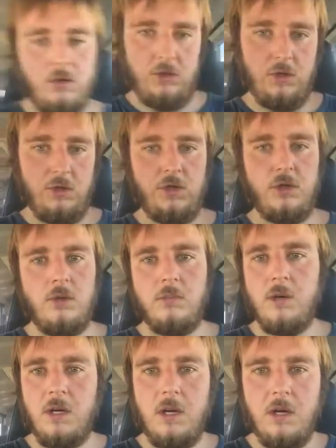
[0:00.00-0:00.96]
your
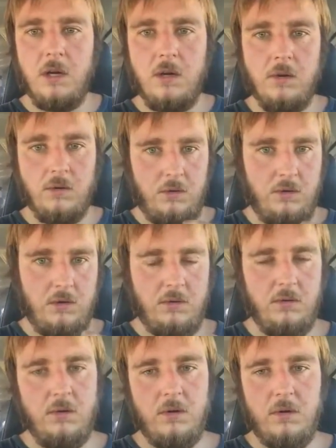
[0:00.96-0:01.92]
Sushumna,
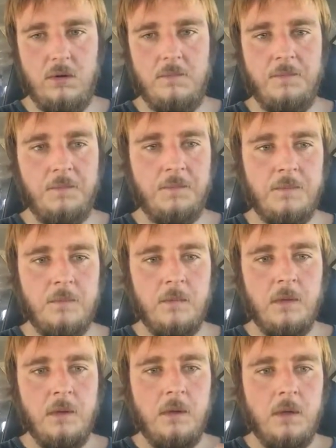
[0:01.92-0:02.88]
or
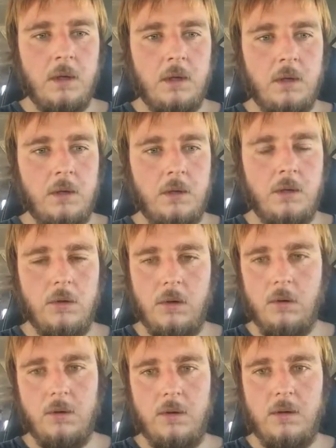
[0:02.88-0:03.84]
you
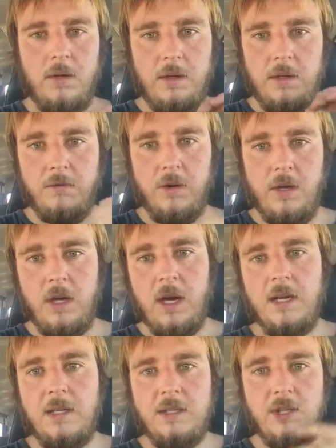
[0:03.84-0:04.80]
know, the different
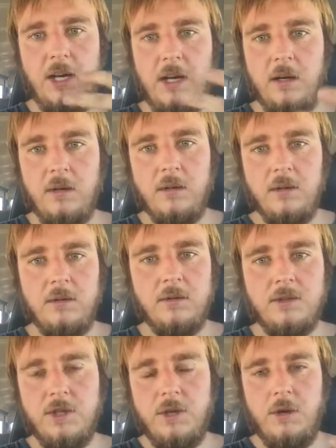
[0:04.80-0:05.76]
nadi
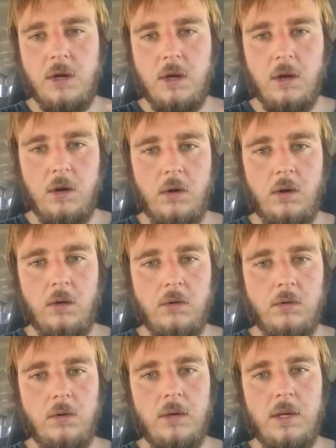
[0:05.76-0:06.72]
channels. You
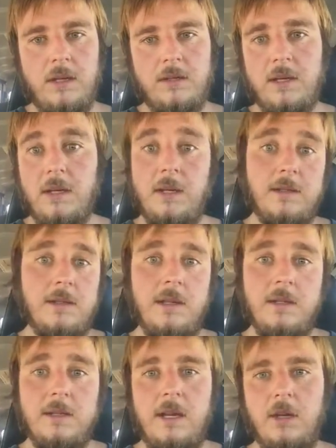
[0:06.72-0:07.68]
know, is
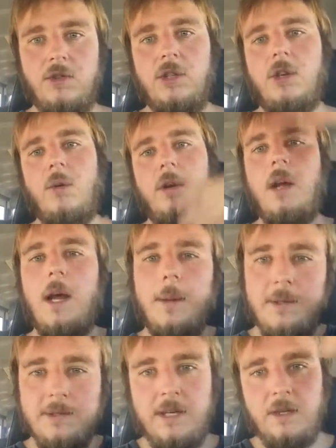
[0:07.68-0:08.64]
the energy going
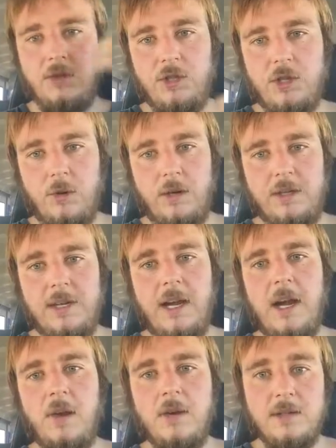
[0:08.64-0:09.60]
up? Is the energy going
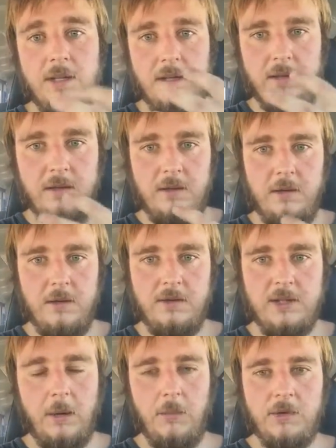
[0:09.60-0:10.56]
down? Is it
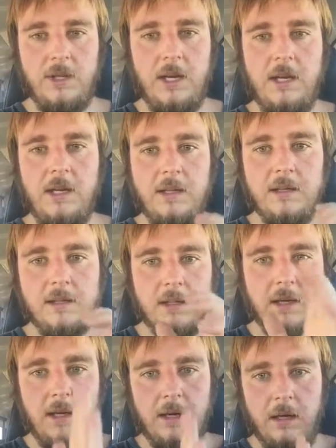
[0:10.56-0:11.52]

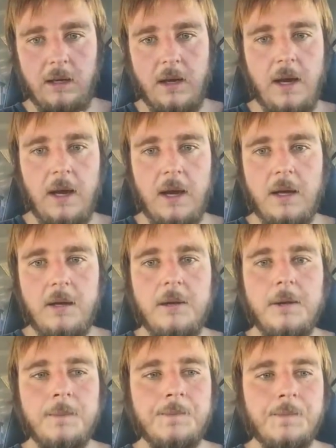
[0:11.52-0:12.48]
simultaneously and aligned?